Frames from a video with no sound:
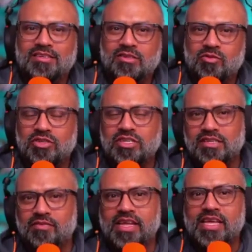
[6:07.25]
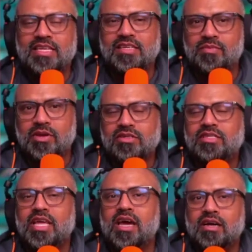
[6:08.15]
the solution is very easy
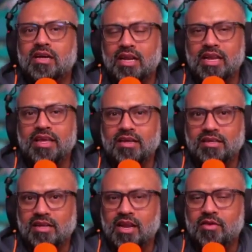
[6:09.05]
because they are clear.